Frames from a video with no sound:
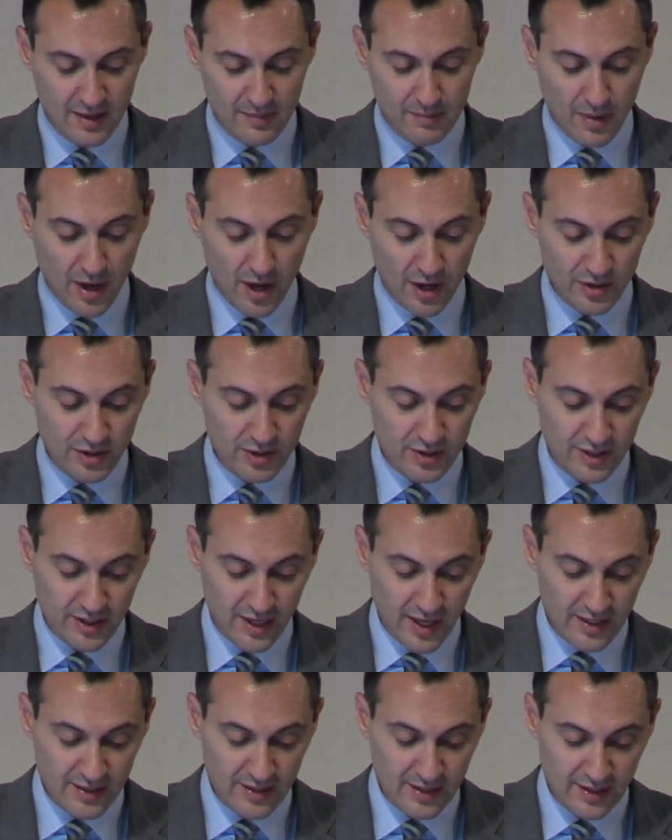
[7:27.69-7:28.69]
masks in
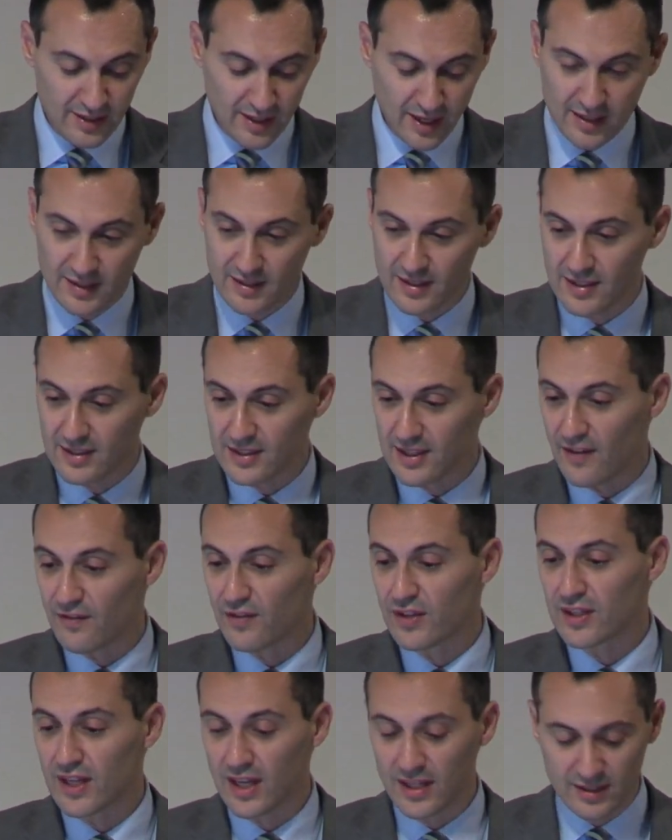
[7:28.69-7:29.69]

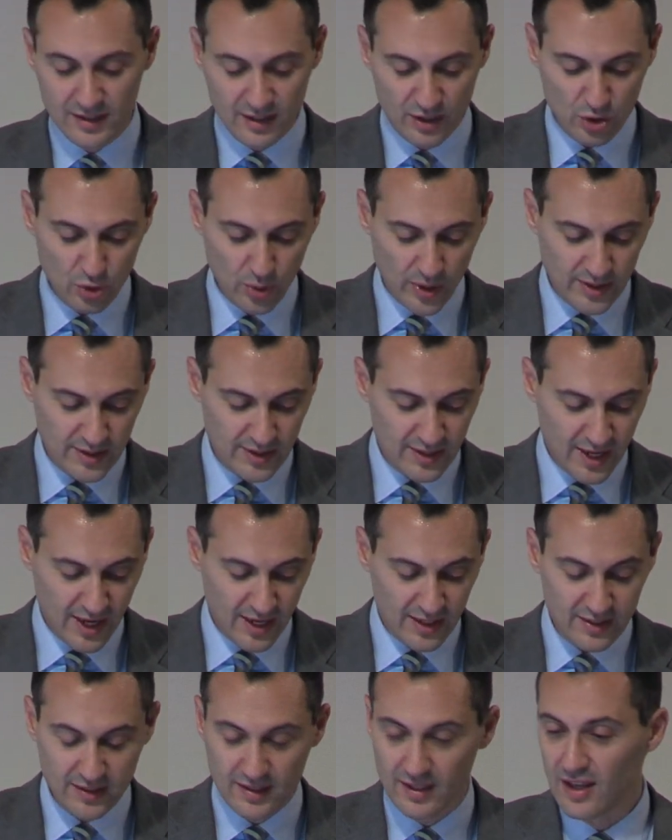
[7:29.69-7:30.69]
1897,
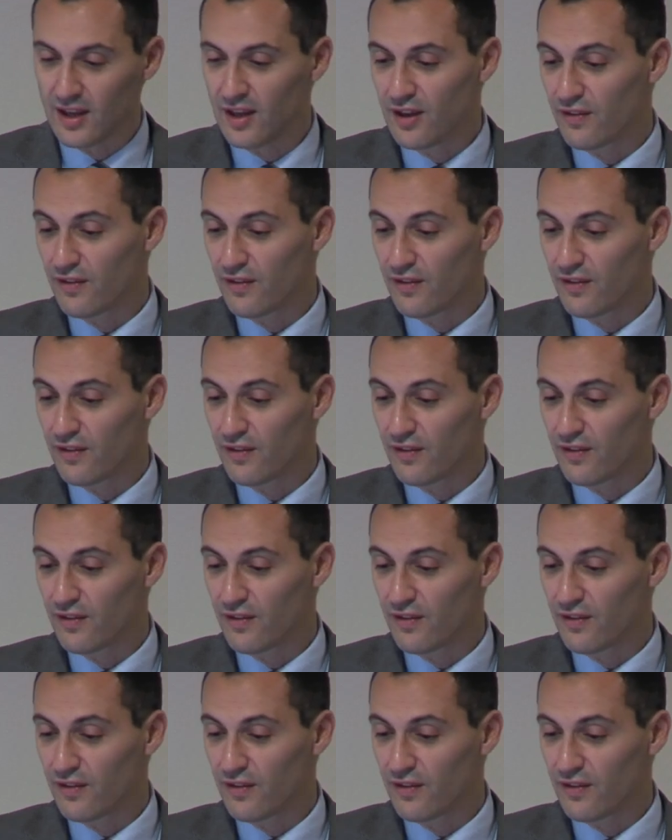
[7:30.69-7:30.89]
1928,